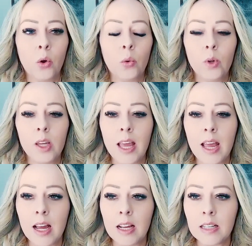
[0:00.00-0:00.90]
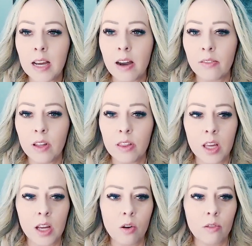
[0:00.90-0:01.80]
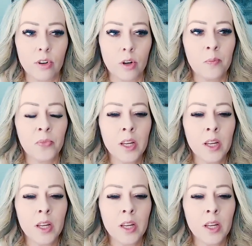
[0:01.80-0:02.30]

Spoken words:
We hand everything over.